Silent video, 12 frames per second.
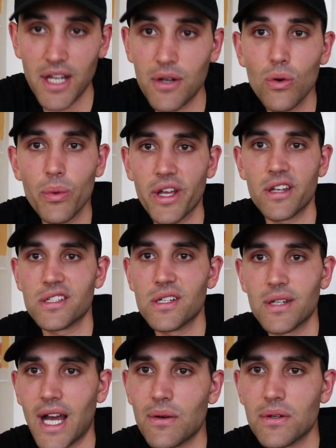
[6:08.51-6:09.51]
And all we're going to do
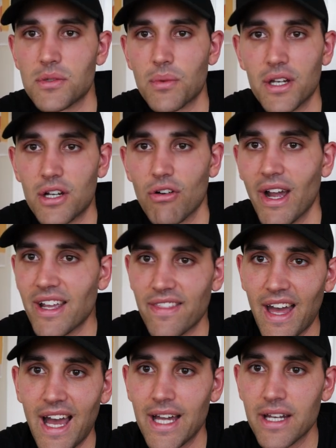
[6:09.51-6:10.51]
now is we're going to crank
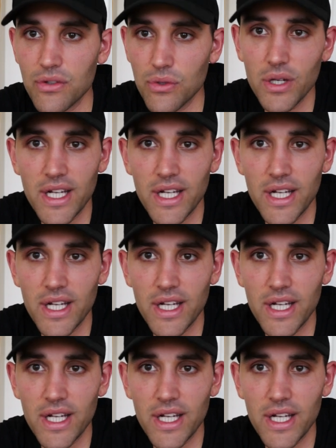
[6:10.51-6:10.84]
that handle